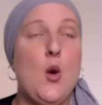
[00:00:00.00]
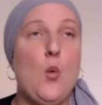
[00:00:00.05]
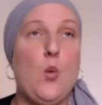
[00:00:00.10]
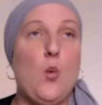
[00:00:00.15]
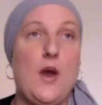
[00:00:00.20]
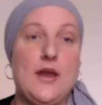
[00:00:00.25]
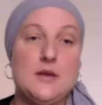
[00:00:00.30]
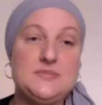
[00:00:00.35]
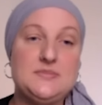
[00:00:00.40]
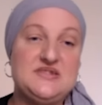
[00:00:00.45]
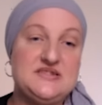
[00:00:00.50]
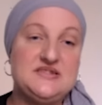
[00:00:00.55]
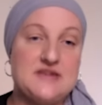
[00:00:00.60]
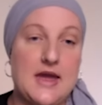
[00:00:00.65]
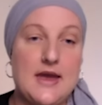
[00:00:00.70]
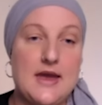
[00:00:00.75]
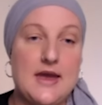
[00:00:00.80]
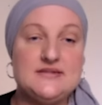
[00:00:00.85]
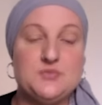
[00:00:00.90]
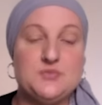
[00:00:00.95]
went
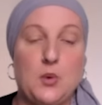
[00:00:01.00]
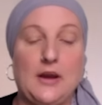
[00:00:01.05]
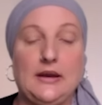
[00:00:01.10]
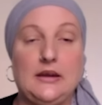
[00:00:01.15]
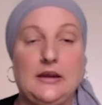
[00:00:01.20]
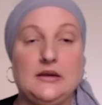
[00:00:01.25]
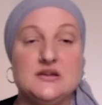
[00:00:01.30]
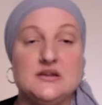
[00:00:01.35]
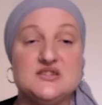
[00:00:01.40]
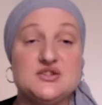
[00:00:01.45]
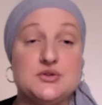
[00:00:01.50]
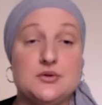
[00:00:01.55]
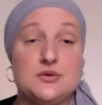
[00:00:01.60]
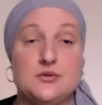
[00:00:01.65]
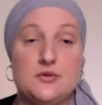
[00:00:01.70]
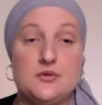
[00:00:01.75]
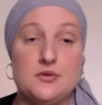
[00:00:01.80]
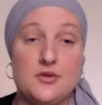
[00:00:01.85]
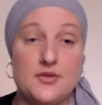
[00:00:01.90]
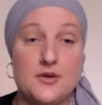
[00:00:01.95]
upstairs, went
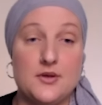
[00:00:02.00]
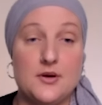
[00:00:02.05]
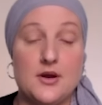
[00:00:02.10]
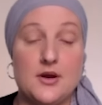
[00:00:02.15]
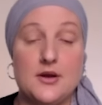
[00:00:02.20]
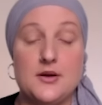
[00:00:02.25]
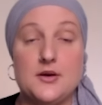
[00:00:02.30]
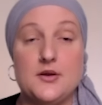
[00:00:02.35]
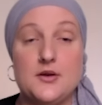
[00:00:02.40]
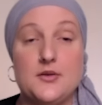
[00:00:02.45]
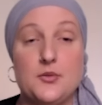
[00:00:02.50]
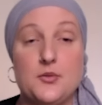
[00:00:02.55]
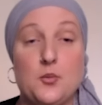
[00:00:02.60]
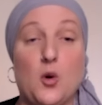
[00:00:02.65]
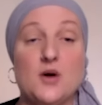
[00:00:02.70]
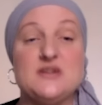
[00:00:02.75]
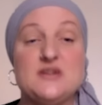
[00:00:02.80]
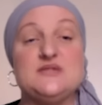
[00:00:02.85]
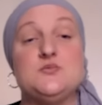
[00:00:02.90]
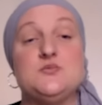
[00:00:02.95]
into the
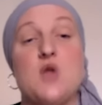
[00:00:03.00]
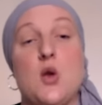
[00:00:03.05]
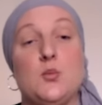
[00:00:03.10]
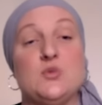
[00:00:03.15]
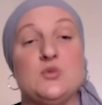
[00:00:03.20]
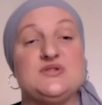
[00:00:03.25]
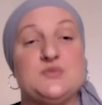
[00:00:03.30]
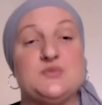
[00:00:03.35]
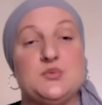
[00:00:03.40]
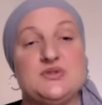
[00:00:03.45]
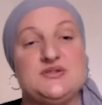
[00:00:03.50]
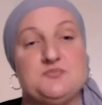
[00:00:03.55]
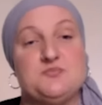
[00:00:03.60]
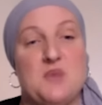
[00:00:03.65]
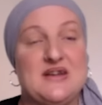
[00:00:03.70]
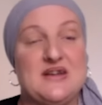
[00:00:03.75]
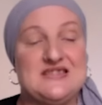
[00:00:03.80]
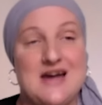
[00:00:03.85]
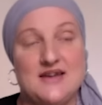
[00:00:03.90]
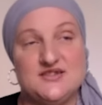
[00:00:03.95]
what is known as was
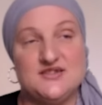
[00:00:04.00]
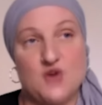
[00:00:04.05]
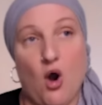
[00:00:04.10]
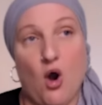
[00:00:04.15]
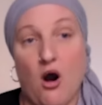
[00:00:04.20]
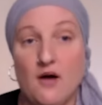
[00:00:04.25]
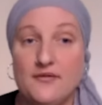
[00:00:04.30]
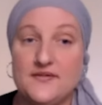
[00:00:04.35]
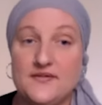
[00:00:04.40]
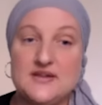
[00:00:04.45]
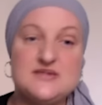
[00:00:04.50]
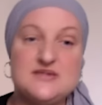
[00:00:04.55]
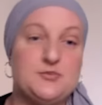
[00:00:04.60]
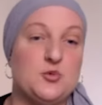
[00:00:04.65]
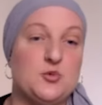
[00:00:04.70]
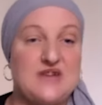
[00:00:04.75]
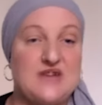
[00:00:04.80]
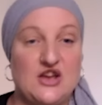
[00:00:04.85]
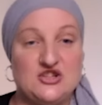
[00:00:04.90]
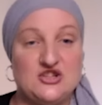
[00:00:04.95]
my dad's office, but
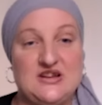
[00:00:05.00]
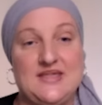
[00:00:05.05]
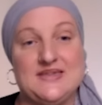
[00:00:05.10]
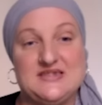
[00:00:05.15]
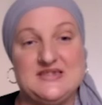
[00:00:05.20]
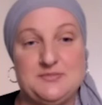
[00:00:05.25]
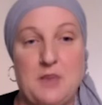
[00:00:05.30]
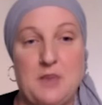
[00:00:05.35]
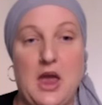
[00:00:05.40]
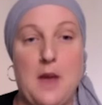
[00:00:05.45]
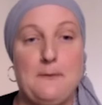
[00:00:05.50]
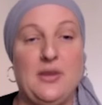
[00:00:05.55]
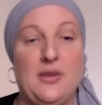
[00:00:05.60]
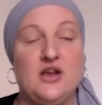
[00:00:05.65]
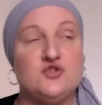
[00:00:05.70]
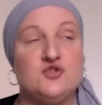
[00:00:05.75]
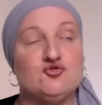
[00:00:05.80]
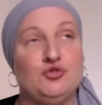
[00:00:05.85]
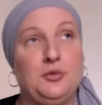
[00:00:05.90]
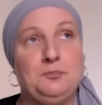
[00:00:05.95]
was actually the spare
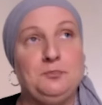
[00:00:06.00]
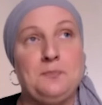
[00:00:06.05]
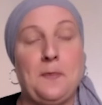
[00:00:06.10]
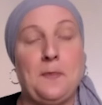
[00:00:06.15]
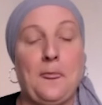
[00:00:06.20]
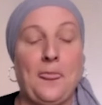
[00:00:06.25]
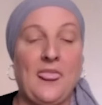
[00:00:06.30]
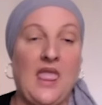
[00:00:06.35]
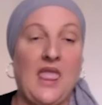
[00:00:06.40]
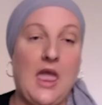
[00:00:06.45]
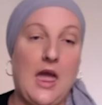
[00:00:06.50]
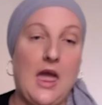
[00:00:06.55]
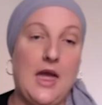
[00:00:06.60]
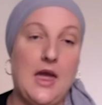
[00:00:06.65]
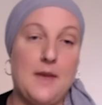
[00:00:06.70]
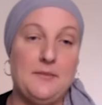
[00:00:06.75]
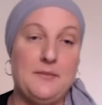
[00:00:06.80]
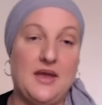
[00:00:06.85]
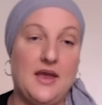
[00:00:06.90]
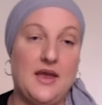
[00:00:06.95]
bedroom,
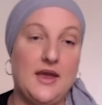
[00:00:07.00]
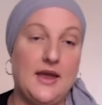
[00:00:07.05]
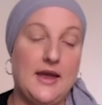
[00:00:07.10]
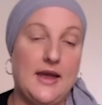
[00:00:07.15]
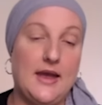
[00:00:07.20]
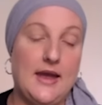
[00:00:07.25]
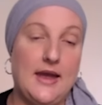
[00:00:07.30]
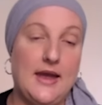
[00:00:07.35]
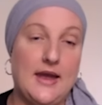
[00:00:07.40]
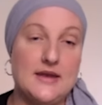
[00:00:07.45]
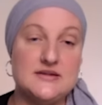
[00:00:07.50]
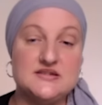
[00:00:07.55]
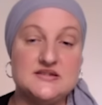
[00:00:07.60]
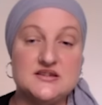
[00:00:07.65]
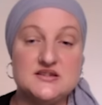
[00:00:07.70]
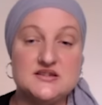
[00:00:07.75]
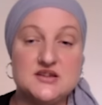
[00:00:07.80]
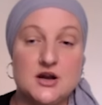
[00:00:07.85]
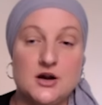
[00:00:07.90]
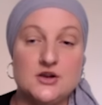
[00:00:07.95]
um,
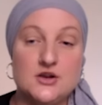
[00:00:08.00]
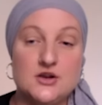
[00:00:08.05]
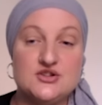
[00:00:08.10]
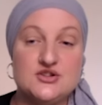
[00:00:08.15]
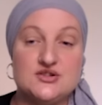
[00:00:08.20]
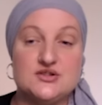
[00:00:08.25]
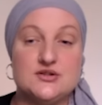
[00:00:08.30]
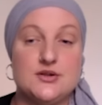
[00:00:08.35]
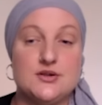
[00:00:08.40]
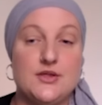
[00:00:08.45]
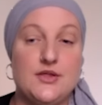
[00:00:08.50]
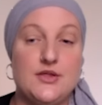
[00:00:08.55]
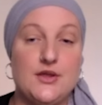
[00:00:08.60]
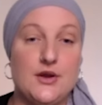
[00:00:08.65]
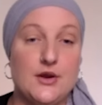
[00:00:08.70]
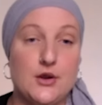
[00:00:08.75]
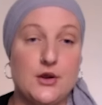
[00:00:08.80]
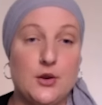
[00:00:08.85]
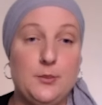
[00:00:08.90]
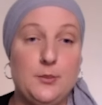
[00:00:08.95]
and touched
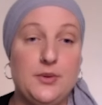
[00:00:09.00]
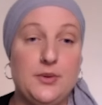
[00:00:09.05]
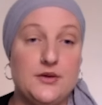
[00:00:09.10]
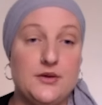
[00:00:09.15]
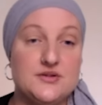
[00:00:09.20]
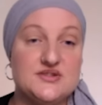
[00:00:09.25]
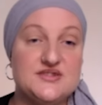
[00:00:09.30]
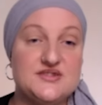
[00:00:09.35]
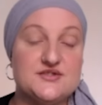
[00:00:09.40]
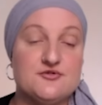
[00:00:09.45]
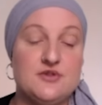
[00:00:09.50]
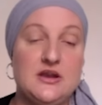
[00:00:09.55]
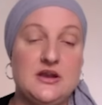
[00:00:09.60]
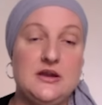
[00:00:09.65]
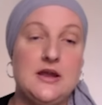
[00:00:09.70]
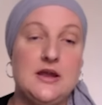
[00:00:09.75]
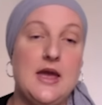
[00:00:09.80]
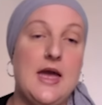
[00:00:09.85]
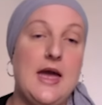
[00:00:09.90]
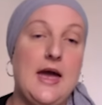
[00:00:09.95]
the computer
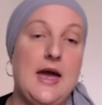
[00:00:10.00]
screen